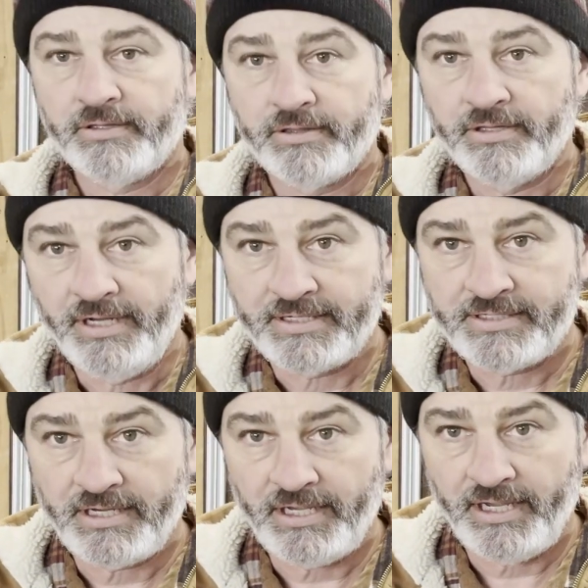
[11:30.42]
the next
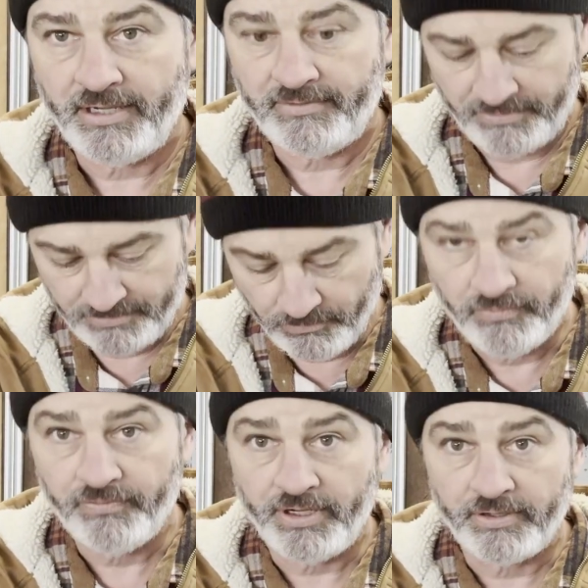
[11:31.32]
thing I have,
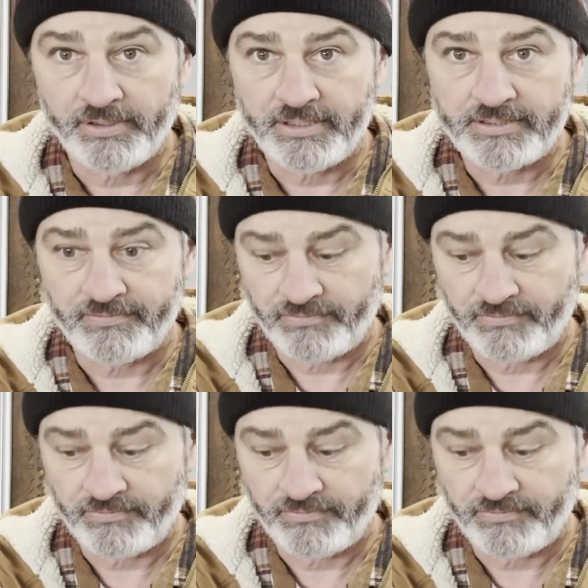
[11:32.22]
moving down the list